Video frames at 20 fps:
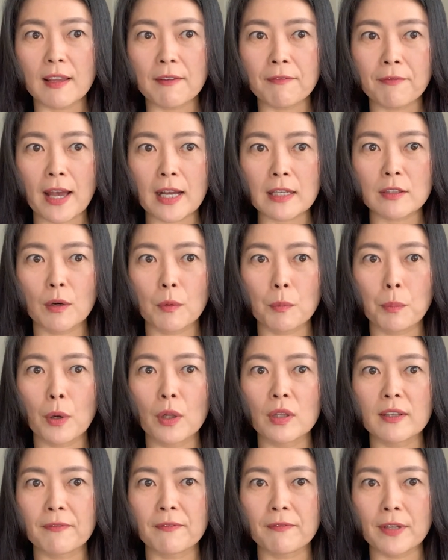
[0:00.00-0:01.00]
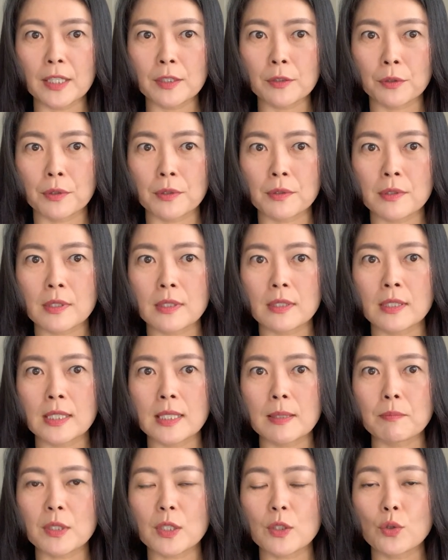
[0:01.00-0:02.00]
effect of polyphenols
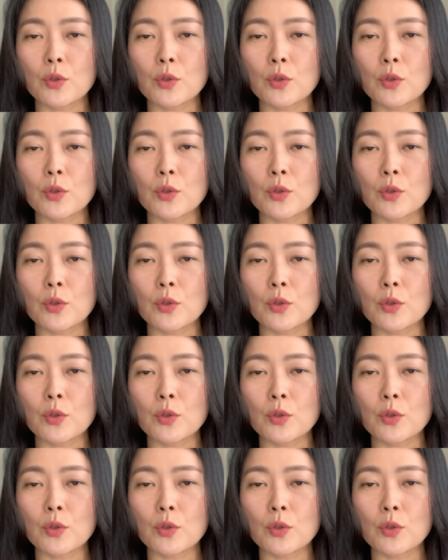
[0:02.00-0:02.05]
seems